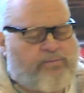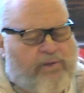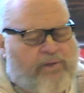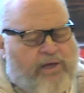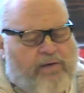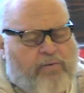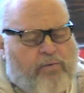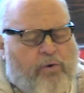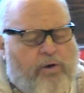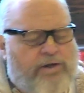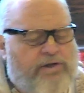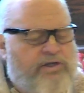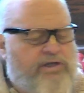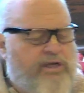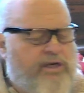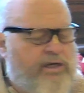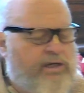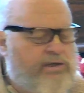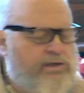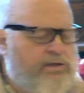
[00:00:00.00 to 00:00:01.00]
In one
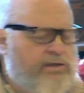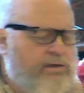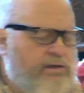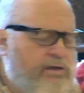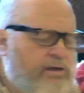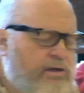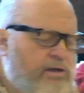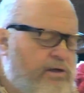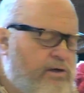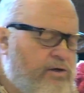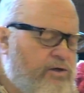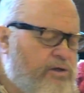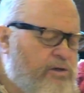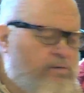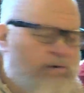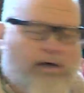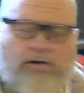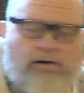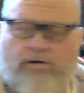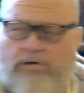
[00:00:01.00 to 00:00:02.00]
sense, they're
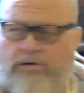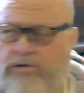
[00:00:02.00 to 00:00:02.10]
surrendered